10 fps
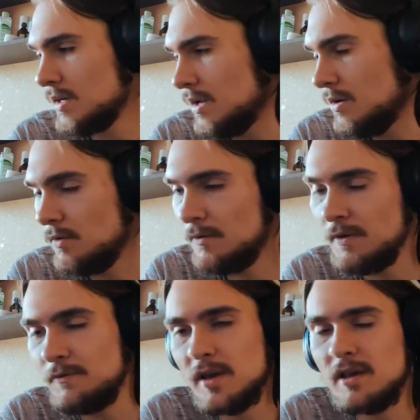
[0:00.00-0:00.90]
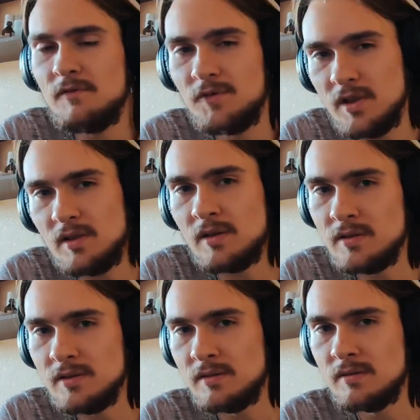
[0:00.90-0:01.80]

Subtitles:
I don't know, if fucking Finland